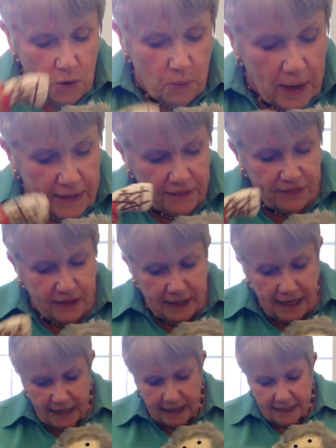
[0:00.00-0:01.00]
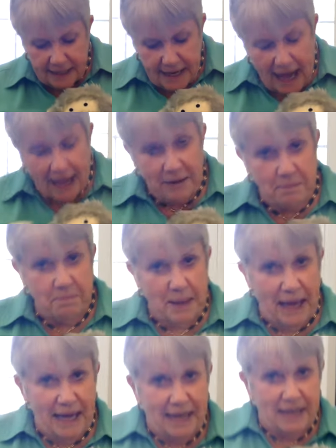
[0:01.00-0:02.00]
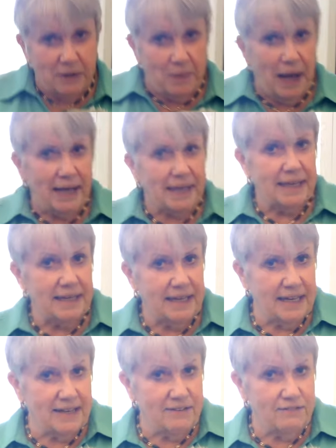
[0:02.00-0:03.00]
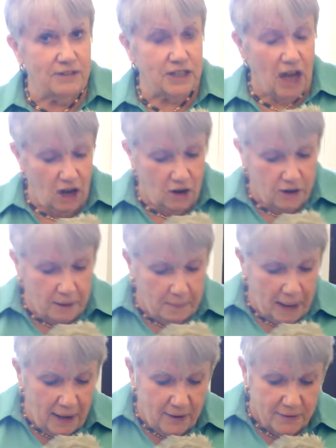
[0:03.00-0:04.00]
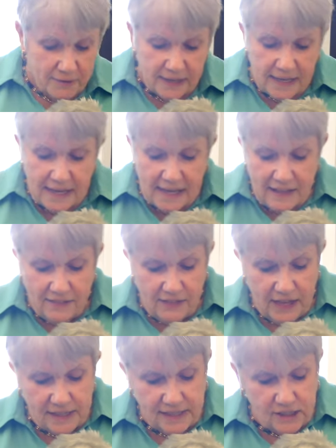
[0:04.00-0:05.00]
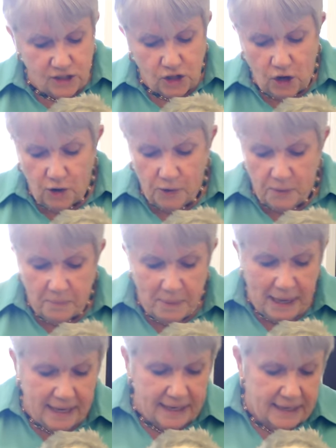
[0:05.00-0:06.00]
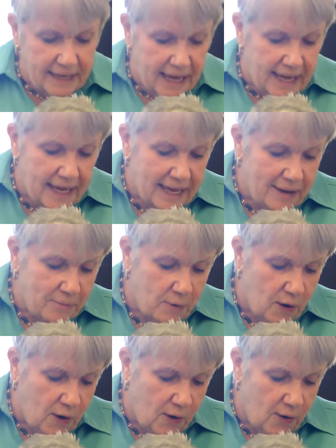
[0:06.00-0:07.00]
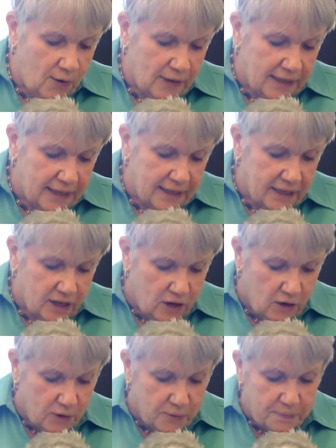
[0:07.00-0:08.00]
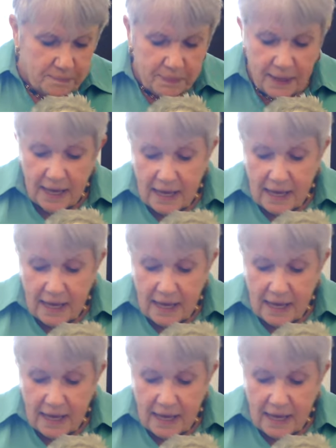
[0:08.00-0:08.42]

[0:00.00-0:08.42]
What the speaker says: With a knick-knack, paddywhack, give a dog a bone. This old man came rolling home.